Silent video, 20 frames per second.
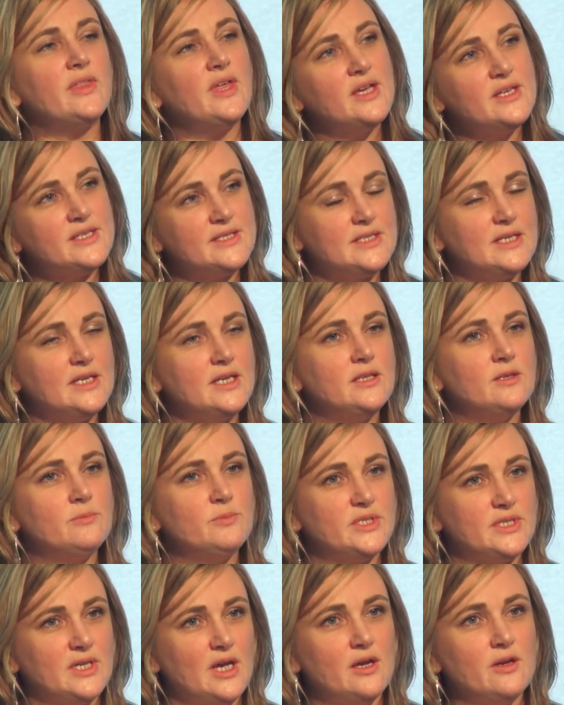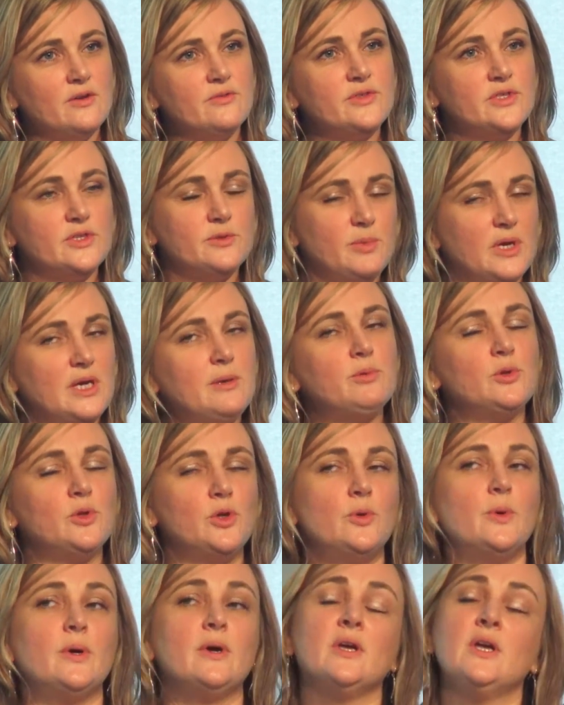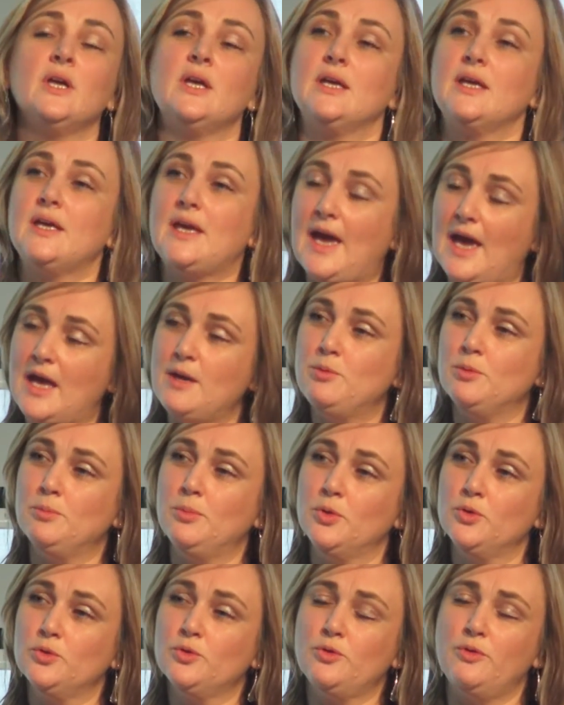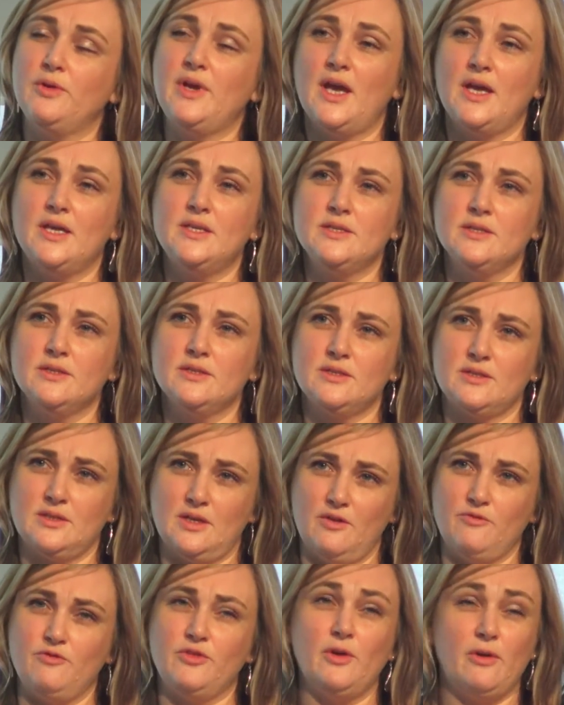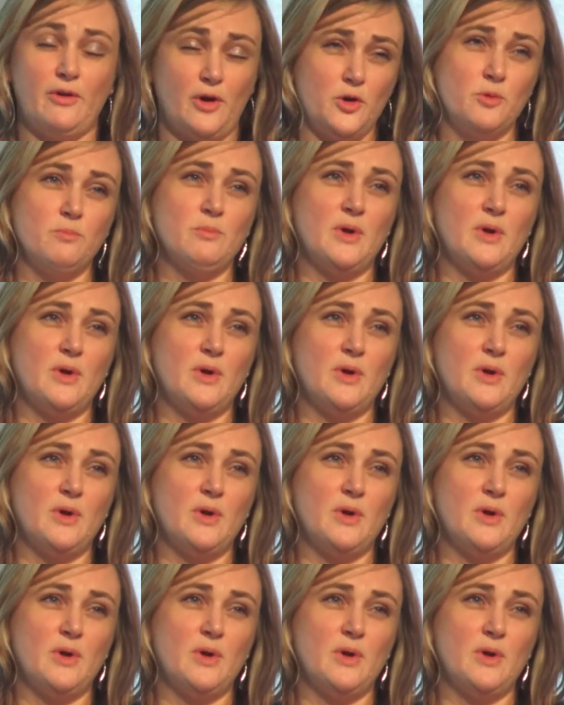they see themselves as people who are capable creators of their own